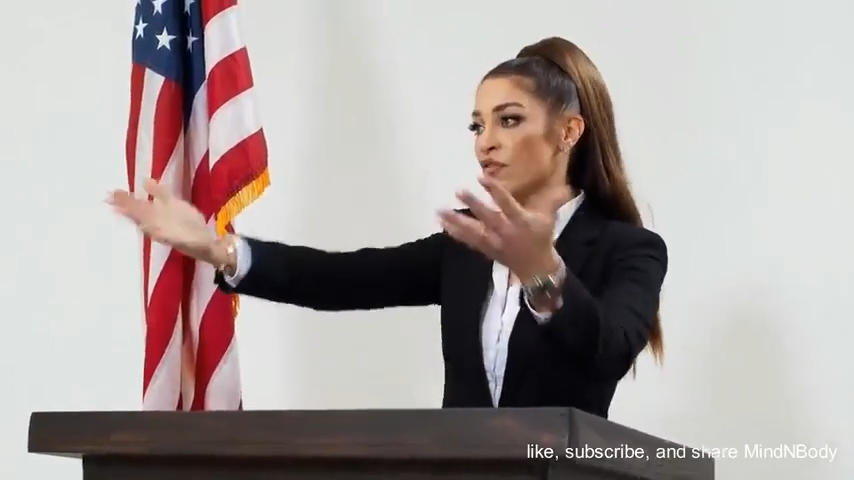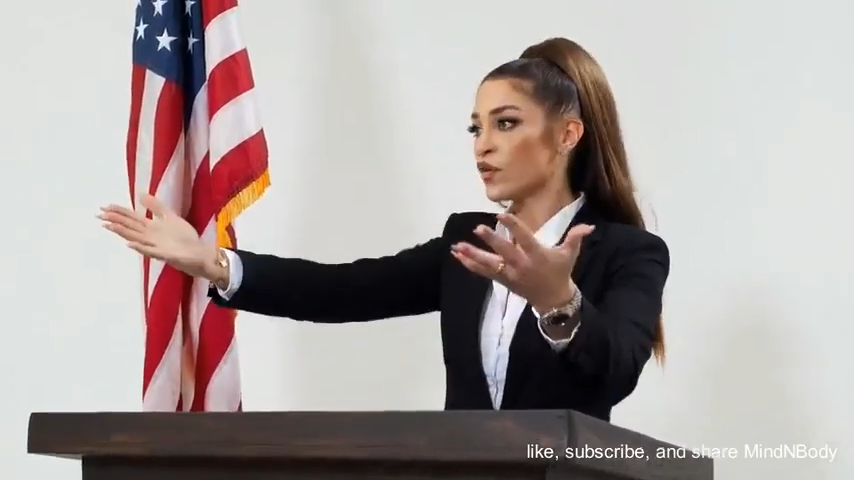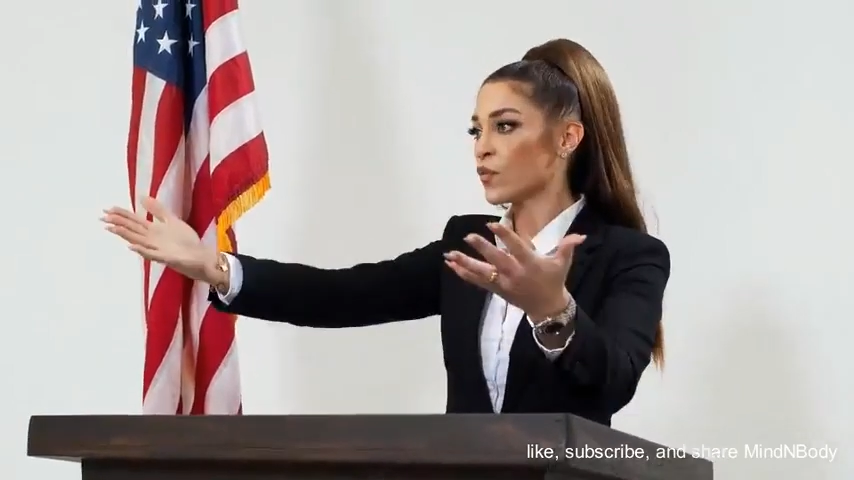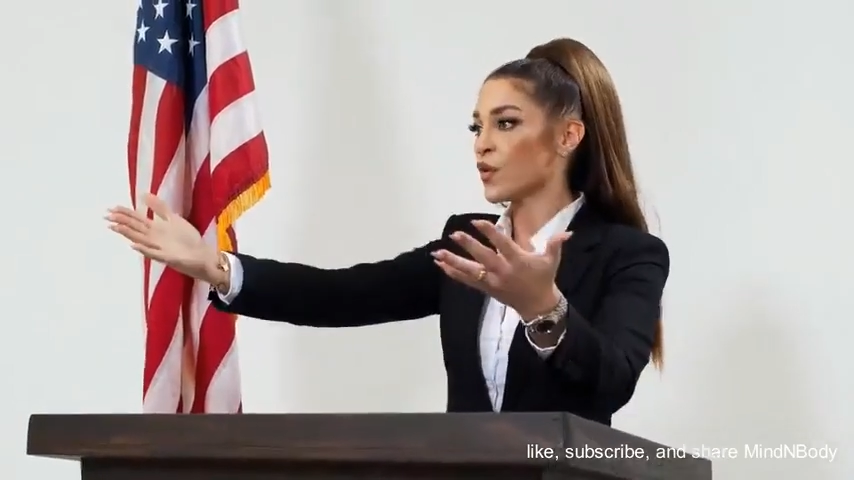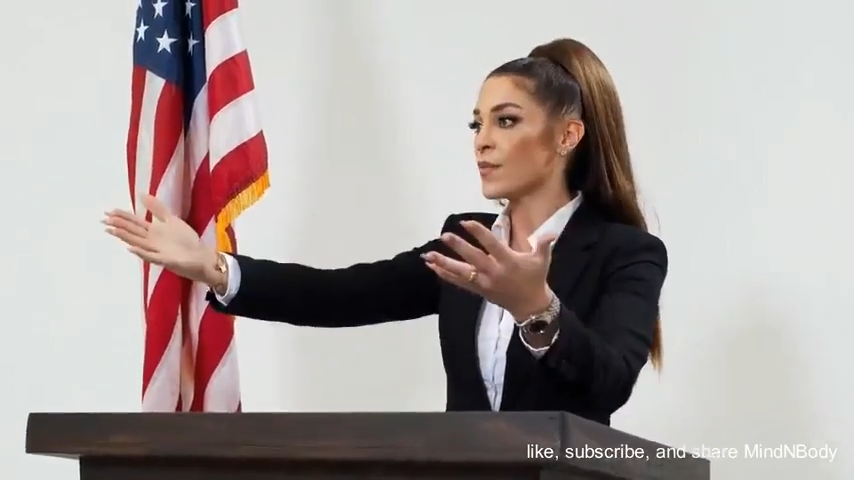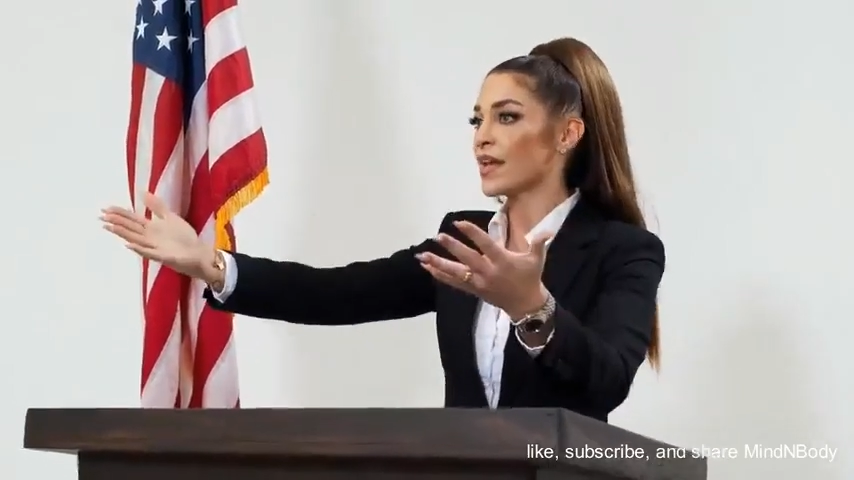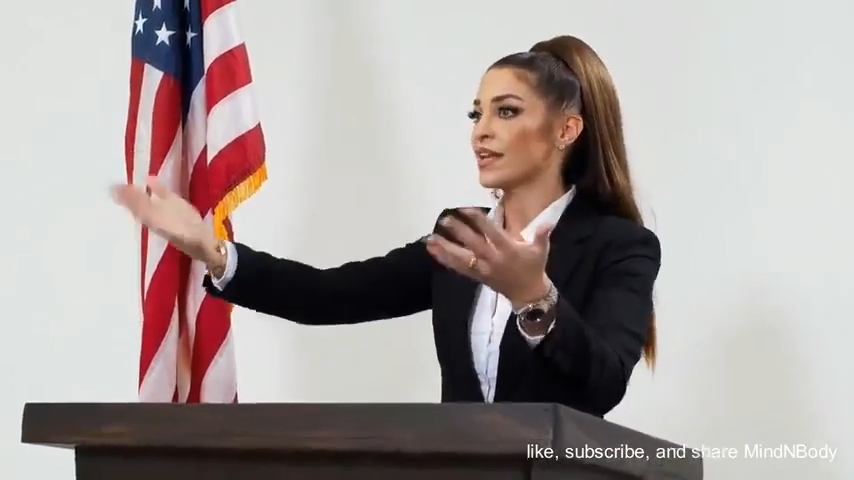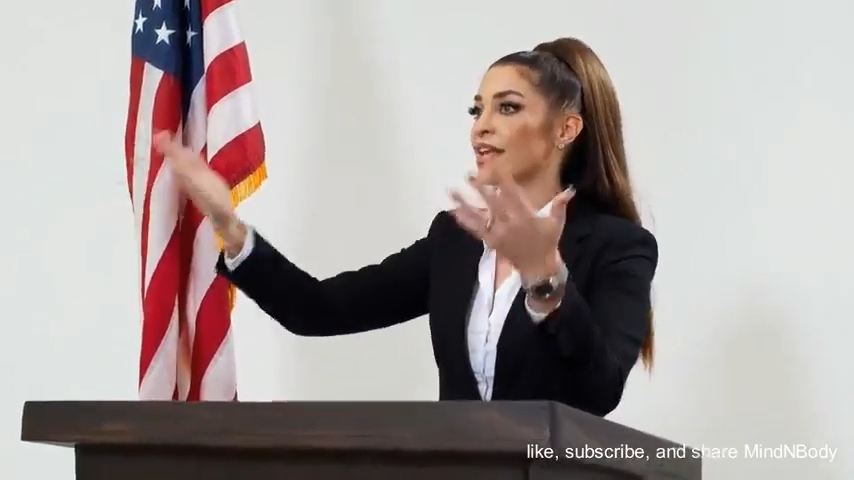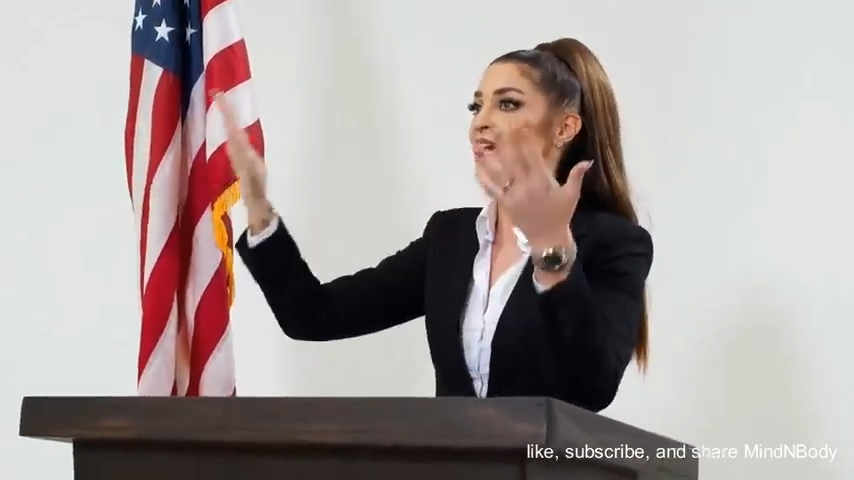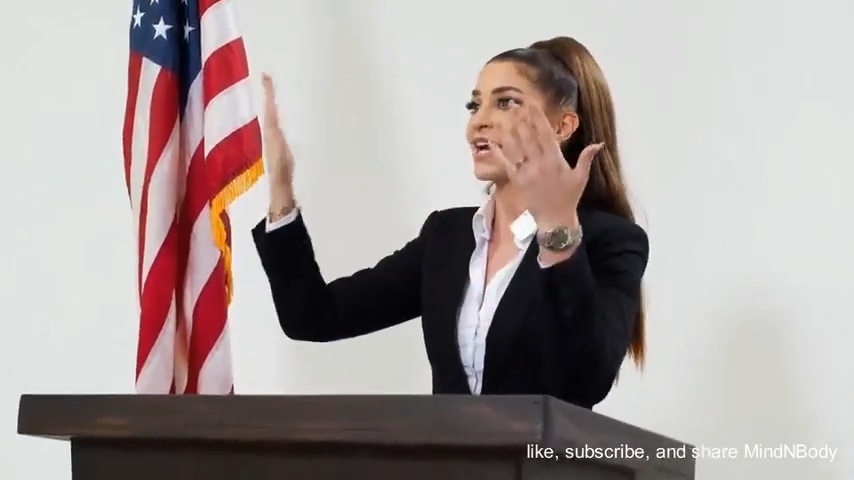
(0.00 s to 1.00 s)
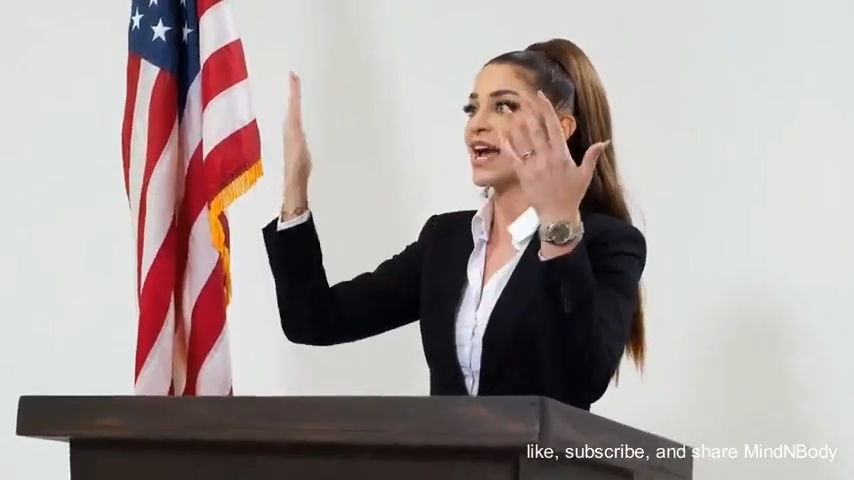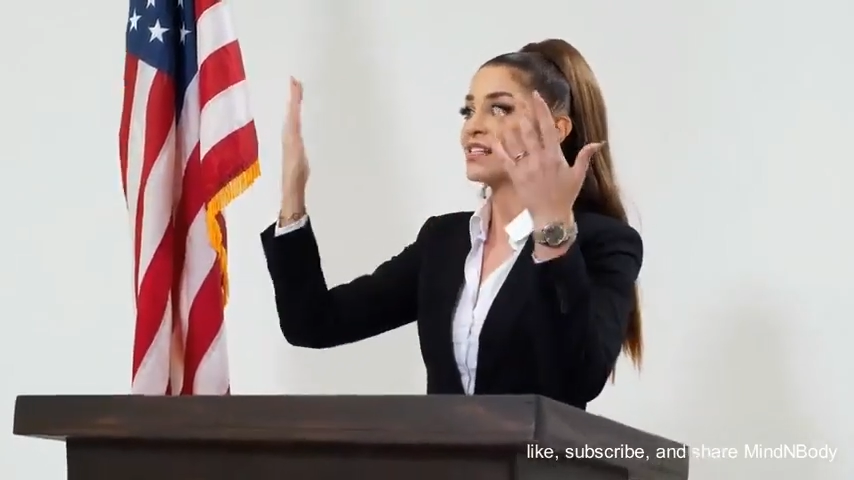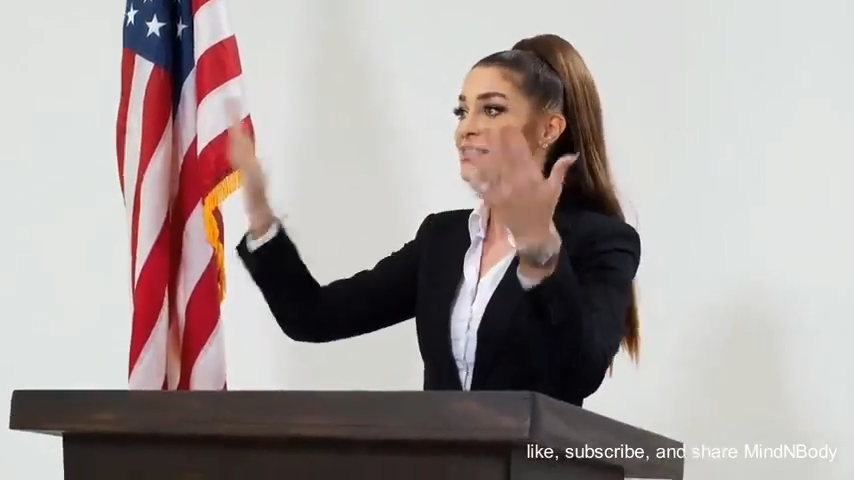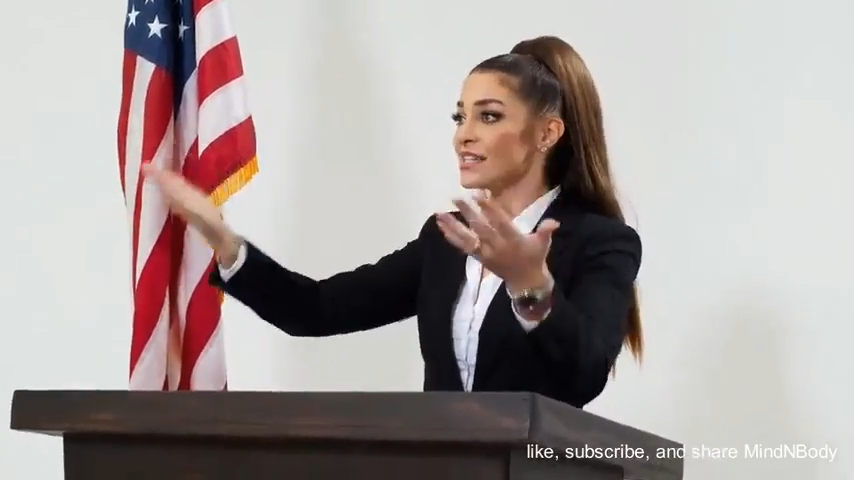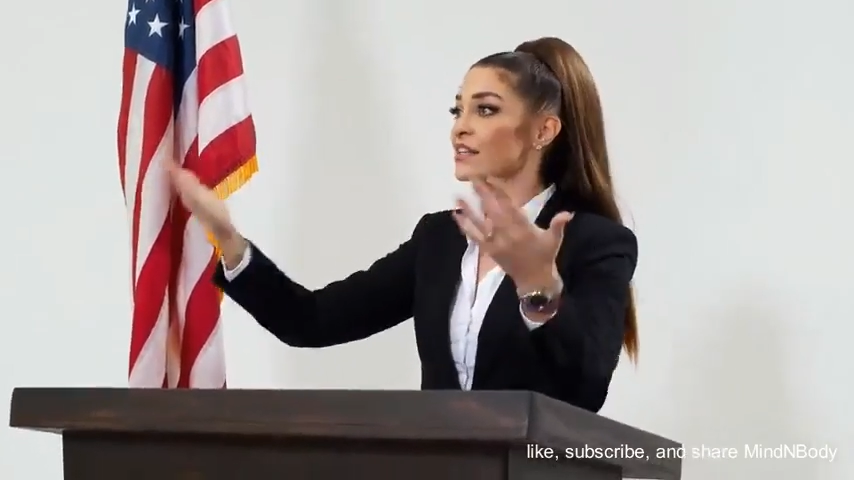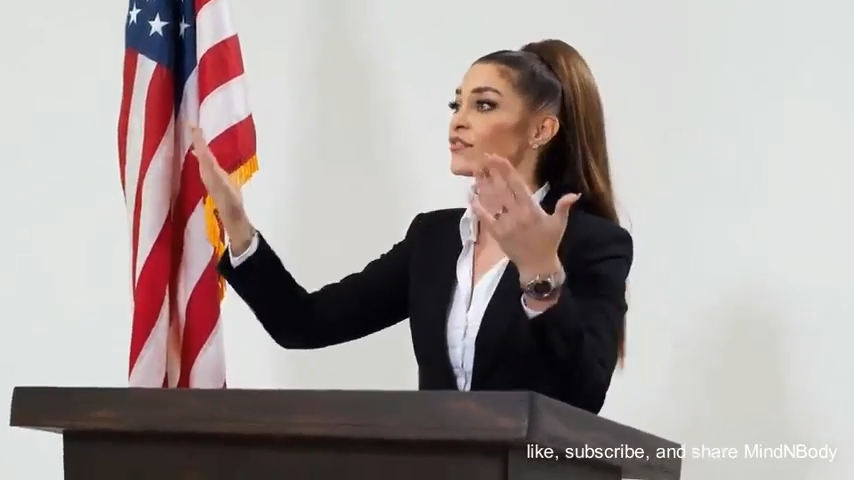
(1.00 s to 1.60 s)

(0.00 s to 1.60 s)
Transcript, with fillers: based brain decisions,